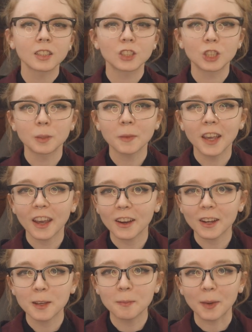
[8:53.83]
Jim
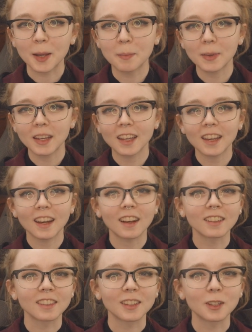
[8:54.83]
Carrey might be a
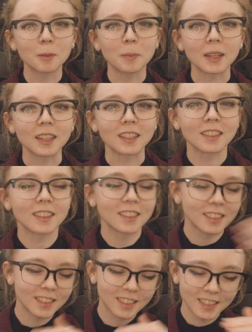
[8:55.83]
little bit,
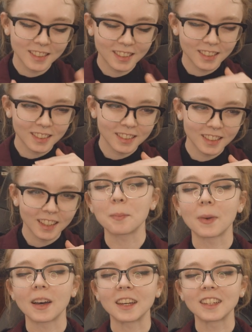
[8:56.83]

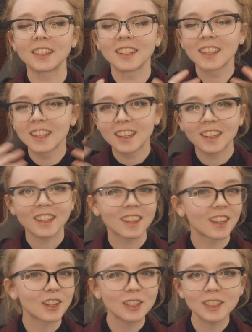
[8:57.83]
but
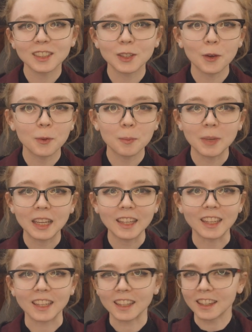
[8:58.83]
there is no
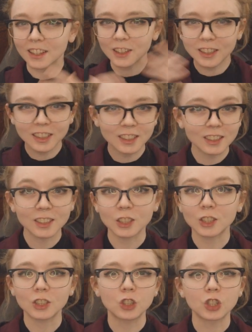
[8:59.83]
me. There is
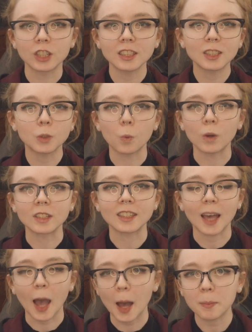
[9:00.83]
just what's
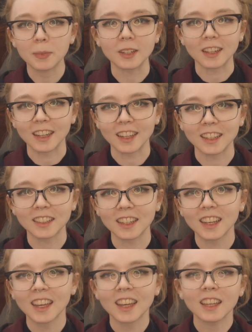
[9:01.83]
happening.
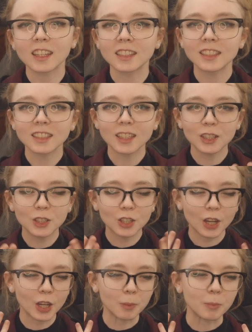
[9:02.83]
Is such a